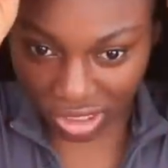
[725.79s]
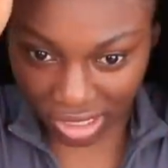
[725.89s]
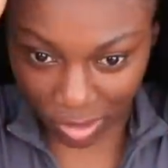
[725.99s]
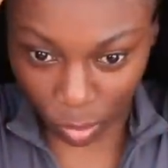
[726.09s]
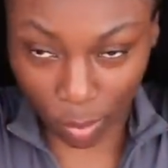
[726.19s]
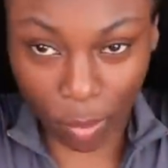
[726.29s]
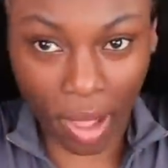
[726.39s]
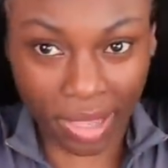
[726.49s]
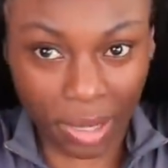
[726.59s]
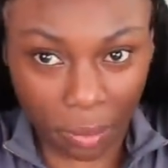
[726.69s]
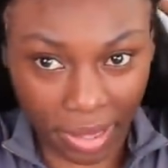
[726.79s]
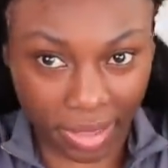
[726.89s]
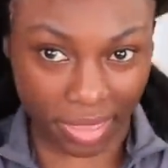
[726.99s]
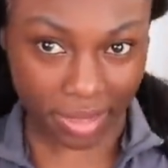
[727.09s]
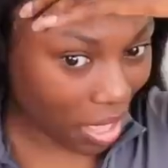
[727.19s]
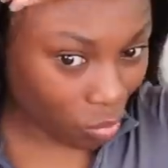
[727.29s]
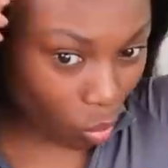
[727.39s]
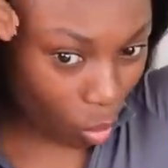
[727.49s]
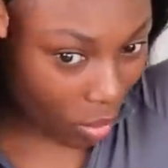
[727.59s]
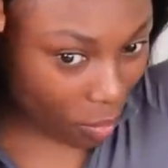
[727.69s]
see what we're working with. And
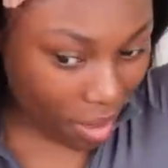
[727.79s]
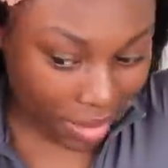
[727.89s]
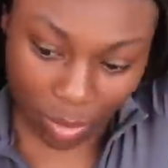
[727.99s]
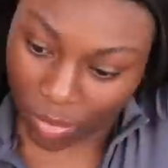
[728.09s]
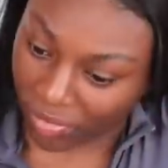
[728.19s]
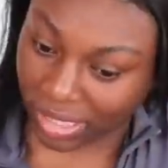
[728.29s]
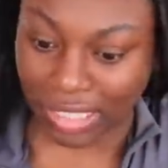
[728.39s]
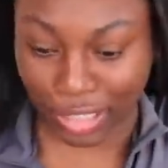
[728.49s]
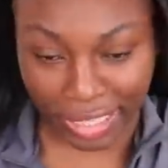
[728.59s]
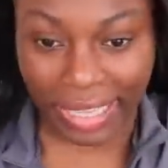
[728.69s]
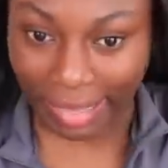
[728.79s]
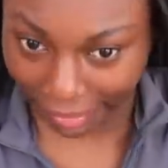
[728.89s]
what we're working with is looking